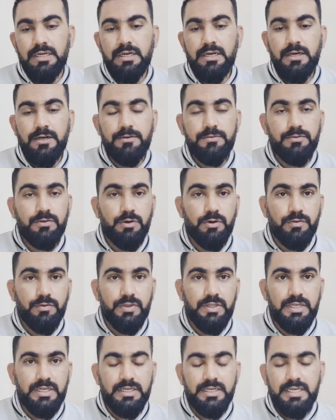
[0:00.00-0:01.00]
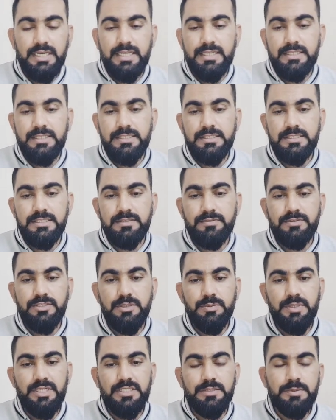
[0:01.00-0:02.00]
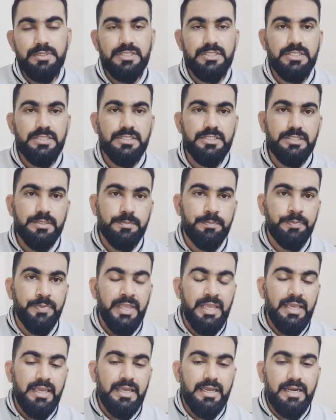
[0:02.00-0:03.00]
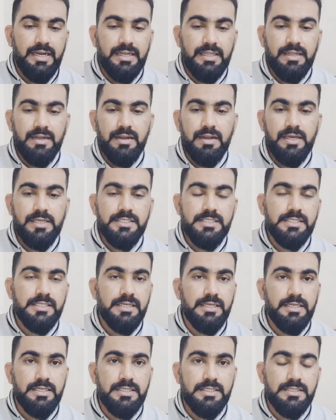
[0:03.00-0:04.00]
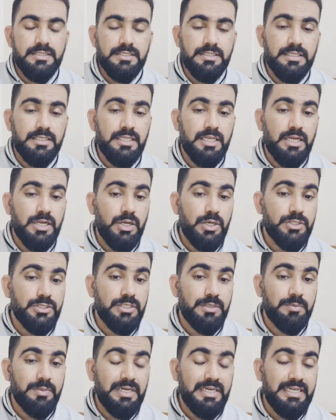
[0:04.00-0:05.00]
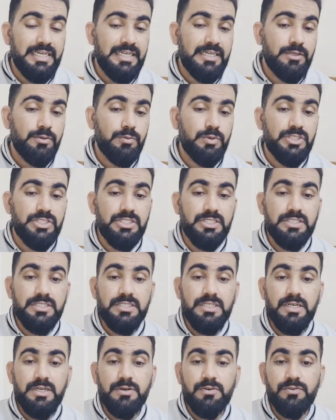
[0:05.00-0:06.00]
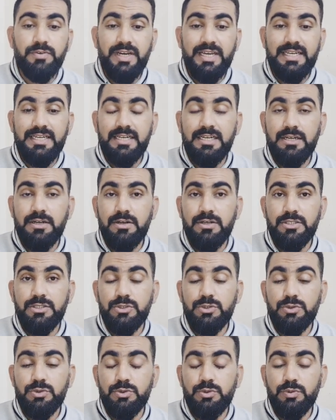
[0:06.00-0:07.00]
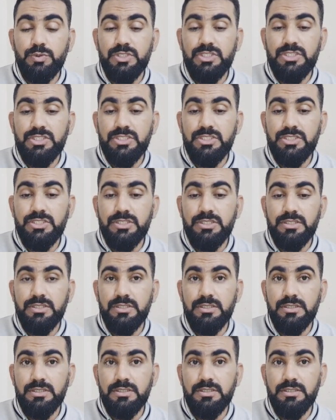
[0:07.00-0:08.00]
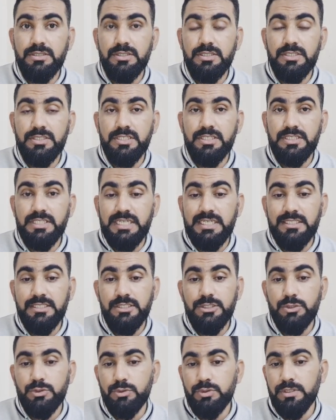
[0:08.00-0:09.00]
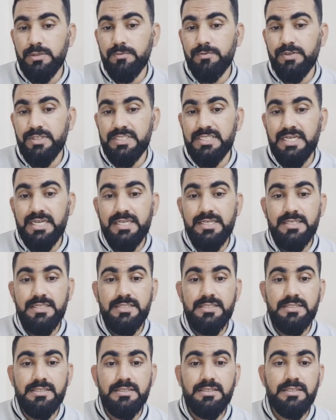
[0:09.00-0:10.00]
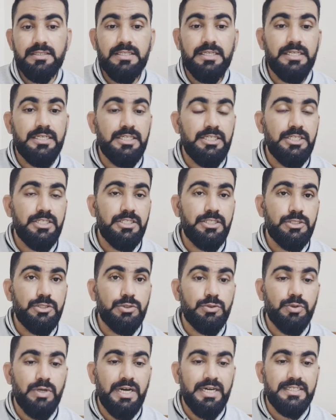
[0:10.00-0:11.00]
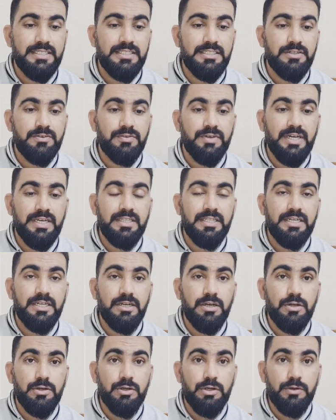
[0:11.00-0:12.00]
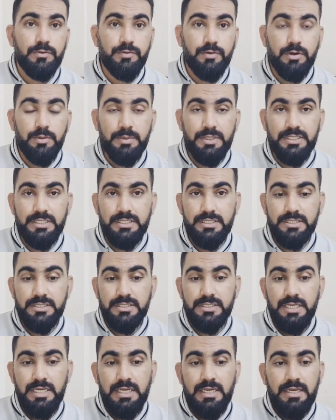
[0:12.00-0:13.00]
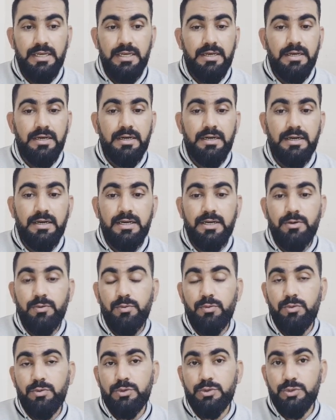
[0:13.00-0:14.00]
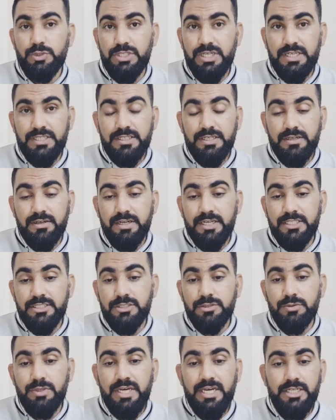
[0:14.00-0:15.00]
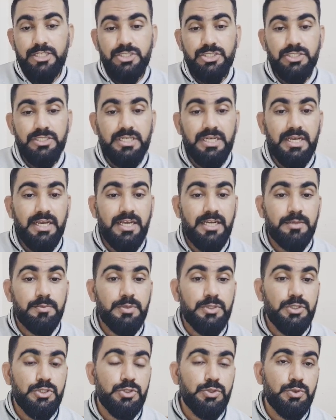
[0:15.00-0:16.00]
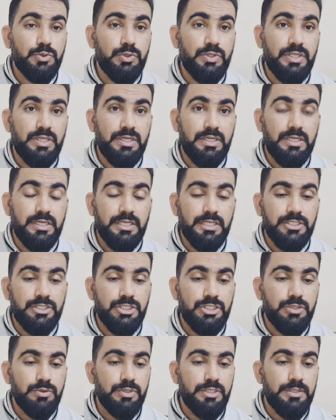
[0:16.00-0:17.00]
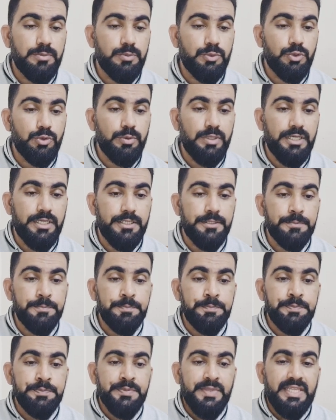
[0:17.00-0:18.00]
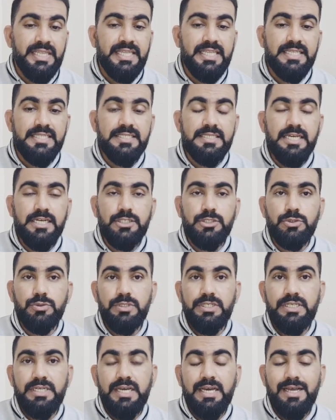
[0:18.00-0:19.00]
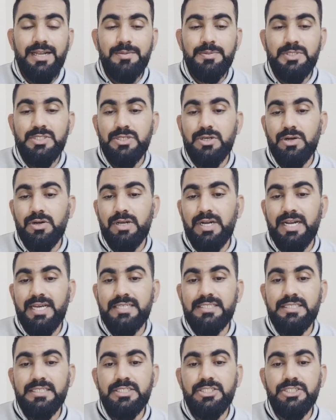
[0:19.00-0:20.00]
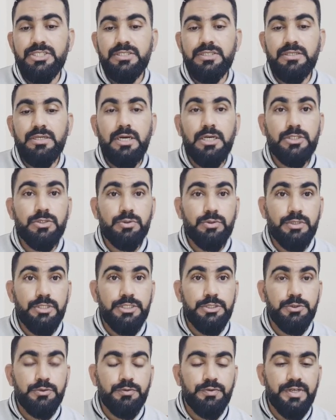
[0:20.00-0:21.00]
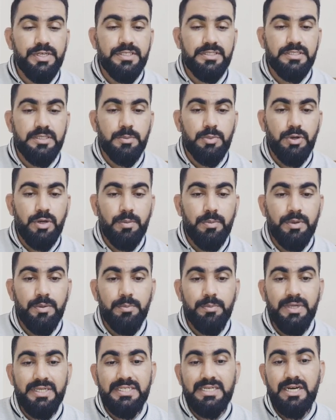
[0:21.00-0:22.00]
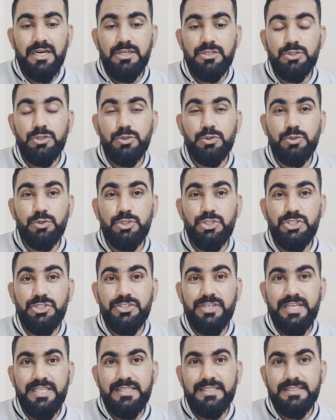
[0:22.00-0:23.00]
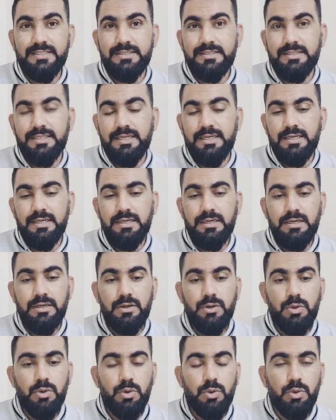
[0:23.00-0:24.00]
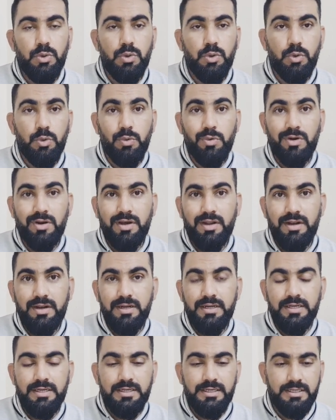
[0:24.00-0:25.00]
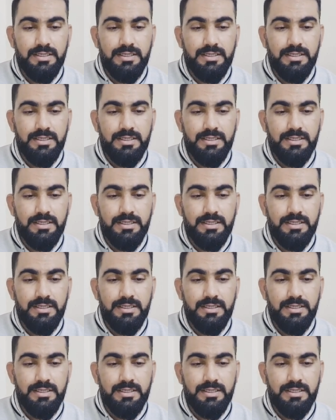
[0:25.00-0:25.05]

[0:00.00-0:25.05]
of the health and safety management system. And the last clause, the clause number 10, which is the final clause, which is intended to emphasize the need to identify the non-conformities, to take the corrective action and pursue the continual improvement. This actually helps the organization not only to fix the problem but also to strengthen the overall